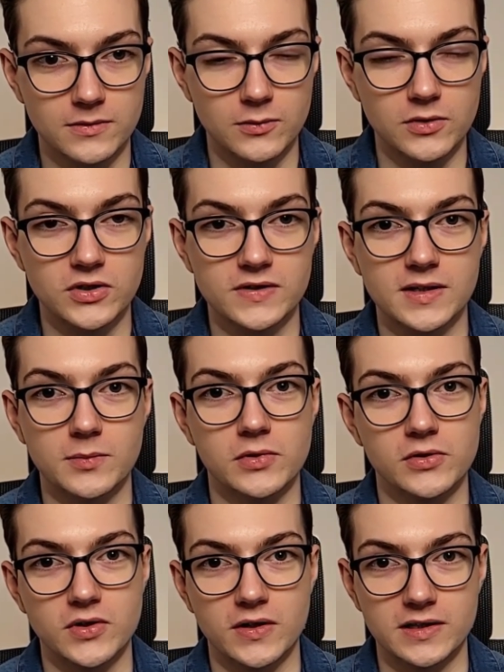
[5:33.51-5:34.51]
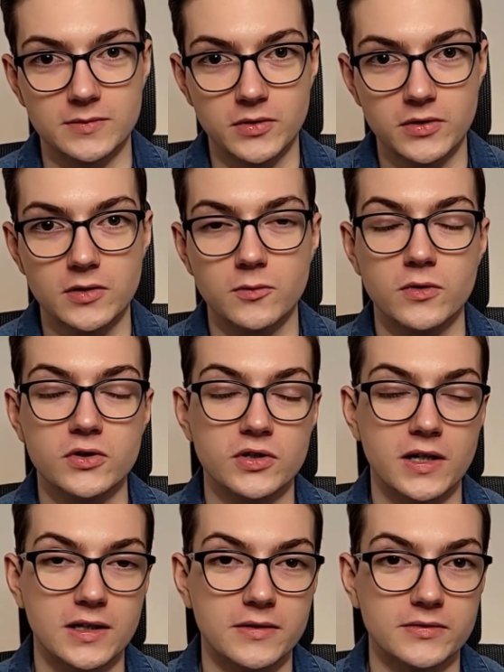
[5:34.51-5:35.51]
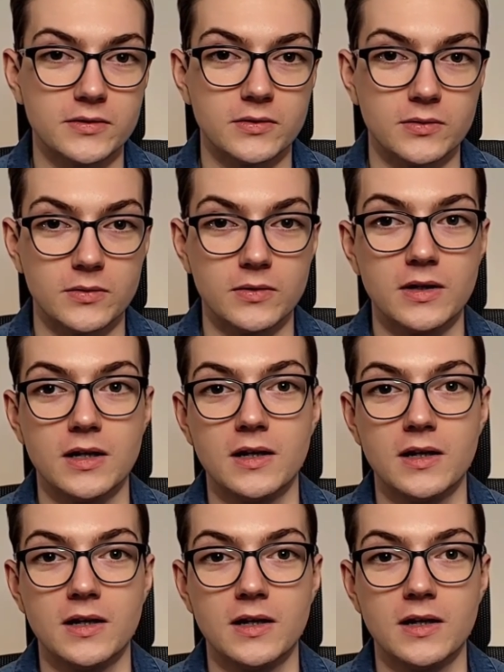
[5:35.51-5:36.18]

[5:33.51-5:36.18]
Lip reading: which is a blockchain explorer, which allows you to